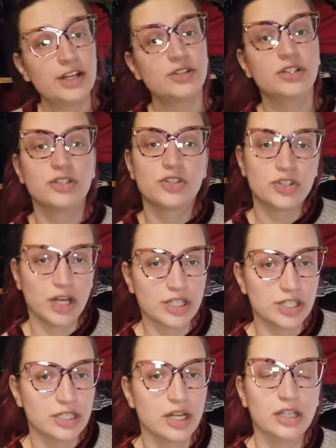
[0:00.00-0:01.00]
the actual
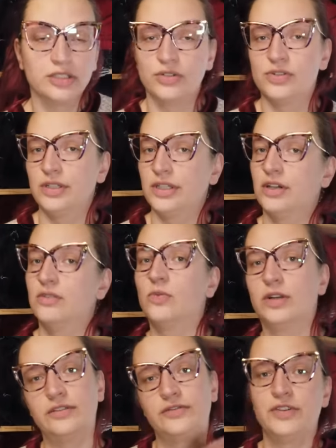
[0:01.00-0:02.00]
construction, I'll usually go
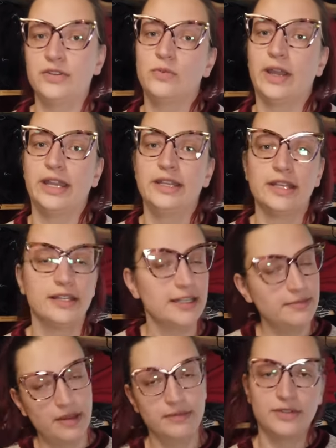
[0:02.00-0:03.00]
one of two ways and
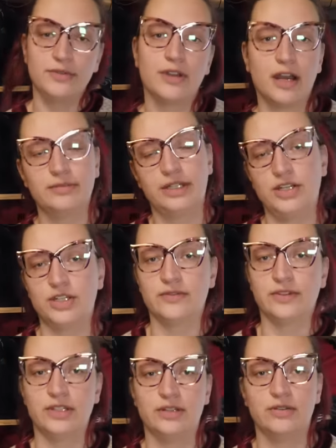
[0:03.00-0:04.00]
sometimes do a combination of the